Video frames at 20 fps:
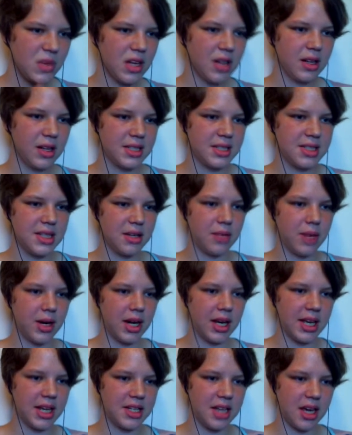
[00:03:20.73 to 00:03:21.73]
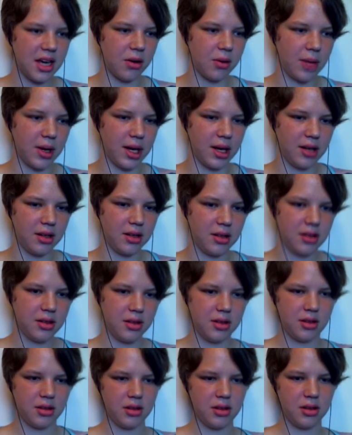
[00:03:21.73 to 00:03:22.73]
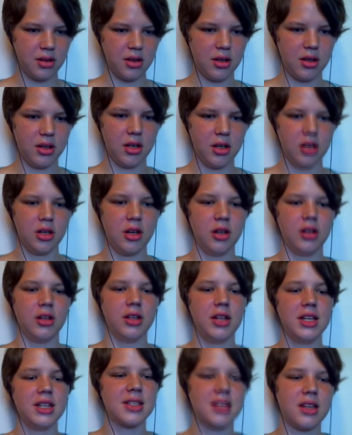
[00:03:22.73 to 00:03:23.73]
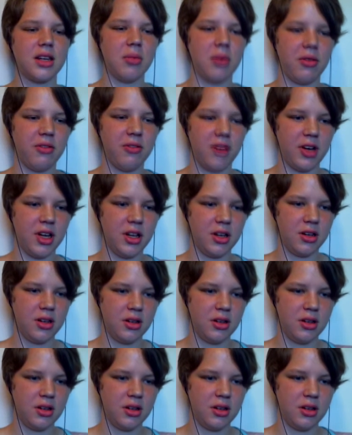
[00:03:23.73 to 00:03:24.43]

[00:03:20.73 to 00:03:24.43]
let's see what I can take away. This is gonna be fun.